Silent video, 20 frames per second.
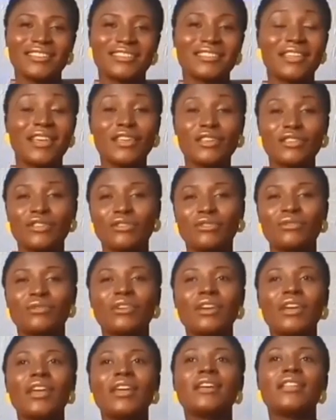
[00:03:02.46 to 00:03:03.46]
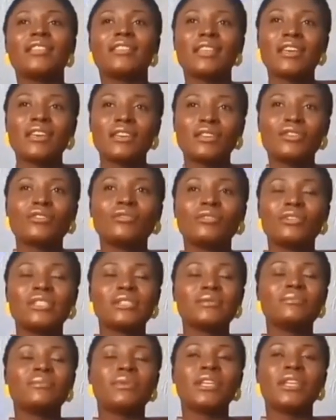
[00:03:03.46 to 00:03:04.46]
Thank you. Thank you.
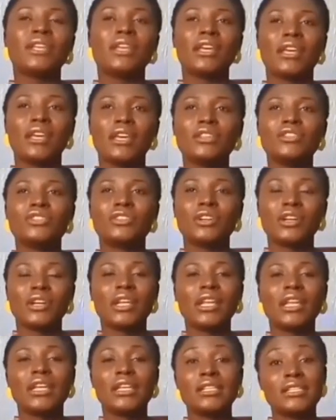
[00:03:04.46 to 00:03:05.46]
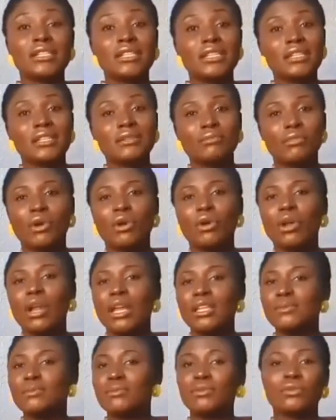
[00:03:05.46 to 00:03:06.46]
It's been a journey indeed, but God
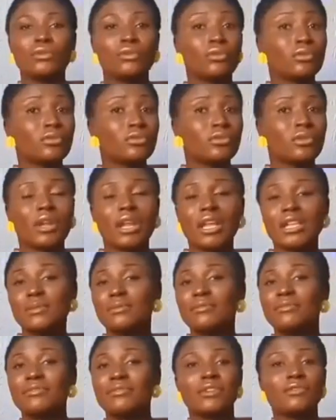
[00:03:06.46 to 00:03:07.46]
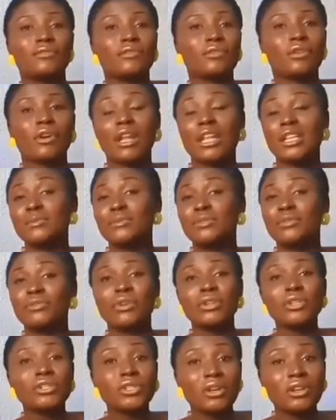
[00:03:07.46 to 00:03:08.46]
has been good. God has been faithful. God has been
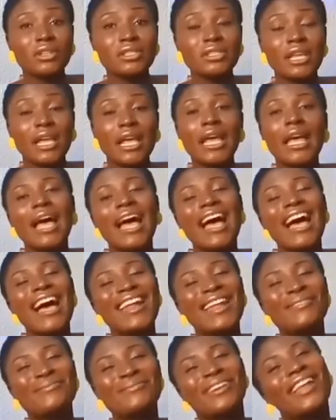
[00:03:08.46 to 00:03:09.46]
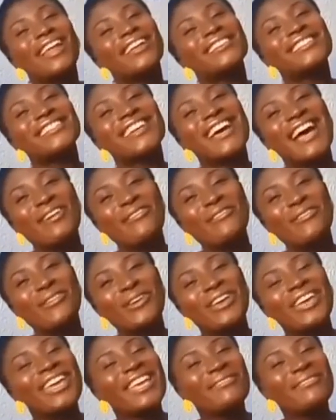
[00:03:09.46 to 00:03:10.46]
gracious, and I'm glad to have you
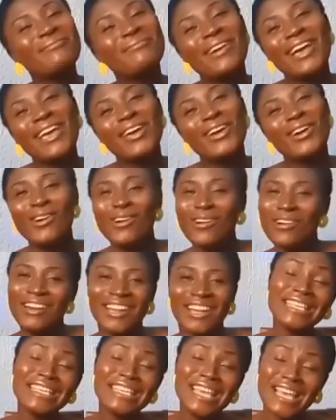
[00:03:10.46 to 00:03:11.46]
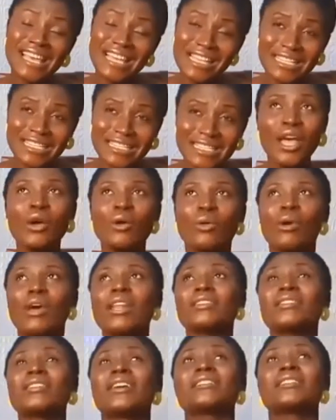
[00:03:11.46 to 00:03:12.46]
in my corner. Yes.
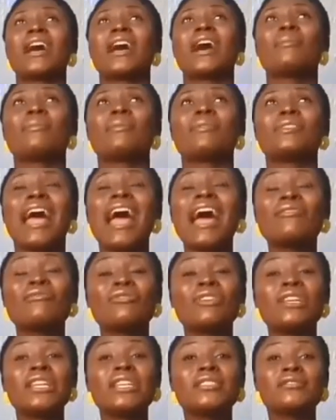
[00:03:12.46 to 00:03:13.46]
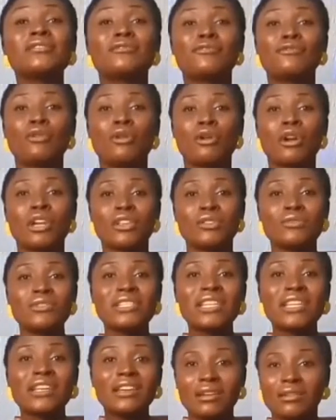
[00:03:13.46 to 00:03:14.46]
What else has happened? I've released 4 new
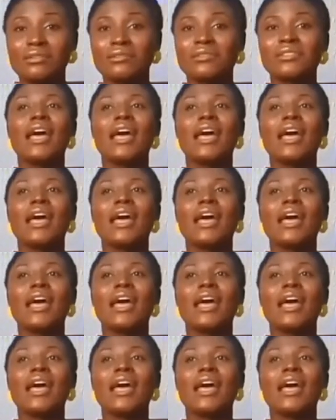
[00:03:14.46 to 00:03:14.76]
singles: